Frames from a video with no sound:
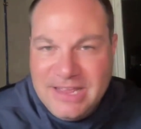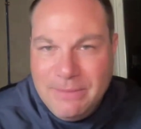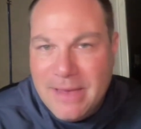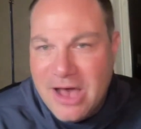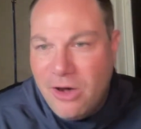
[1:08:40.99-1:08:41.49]

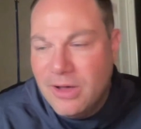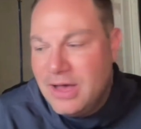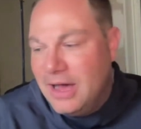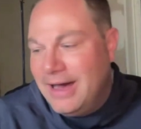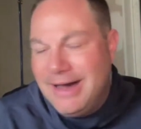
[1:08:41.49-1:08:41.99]
email,
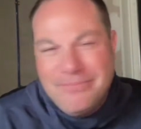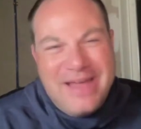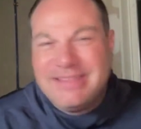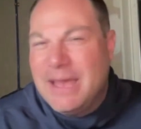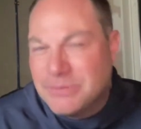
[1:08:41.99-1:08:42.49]

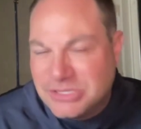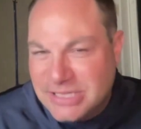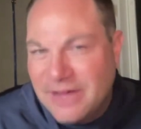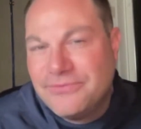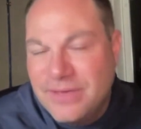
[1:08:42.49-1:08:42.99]
that type of
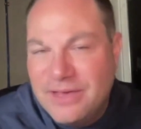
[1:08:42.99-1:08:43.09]
stuff.